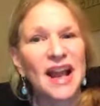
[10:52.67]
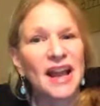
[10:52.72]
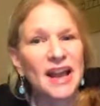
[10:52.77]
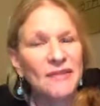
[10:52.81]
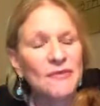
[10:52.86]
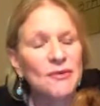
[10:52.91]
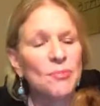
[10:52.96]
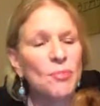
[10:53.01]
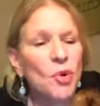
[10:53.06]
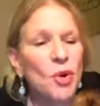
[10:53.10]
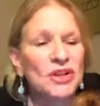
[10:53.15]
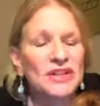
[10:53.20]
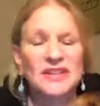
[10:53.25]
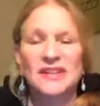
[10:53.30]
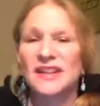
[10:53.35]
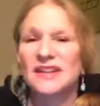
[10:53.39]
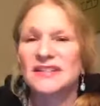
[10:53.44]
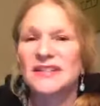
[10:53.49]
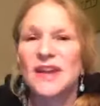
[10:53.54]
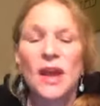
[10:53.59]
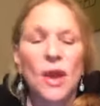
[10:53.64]
I have a point to
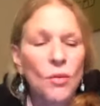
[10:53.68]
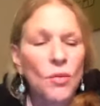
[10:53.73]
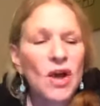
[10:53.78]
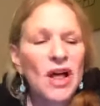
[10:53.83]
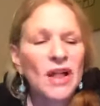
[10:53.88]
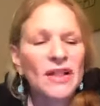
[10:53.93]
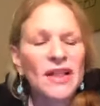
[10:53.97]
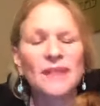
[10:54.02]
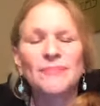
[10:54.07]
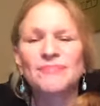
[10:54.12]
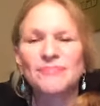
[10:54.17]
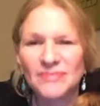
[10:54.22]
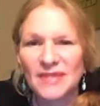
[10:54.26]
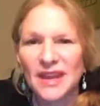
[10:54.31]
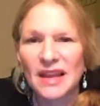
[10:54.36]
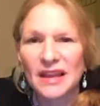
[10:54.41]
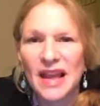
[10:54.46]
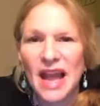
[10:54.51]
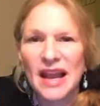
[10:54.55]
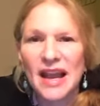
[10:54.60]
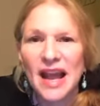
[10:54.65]
this. Well,
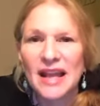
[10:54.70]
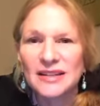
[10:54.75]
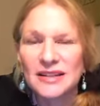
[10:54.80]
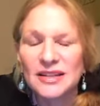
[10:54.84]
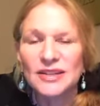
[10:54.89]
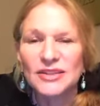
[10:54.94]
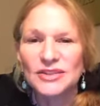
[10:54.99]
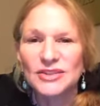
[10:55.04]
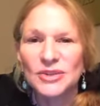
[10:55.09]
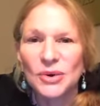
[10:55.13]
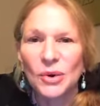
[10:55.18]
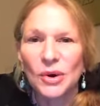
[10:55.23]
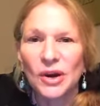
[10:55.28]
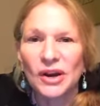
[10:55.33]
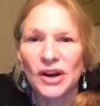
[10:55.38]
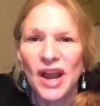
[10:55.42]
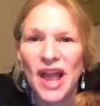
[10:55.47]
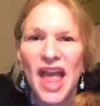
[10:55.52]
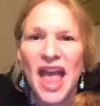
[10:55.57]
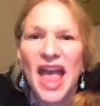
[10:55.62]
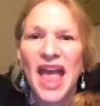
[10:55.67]
I got to the
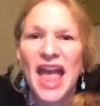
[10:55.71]
store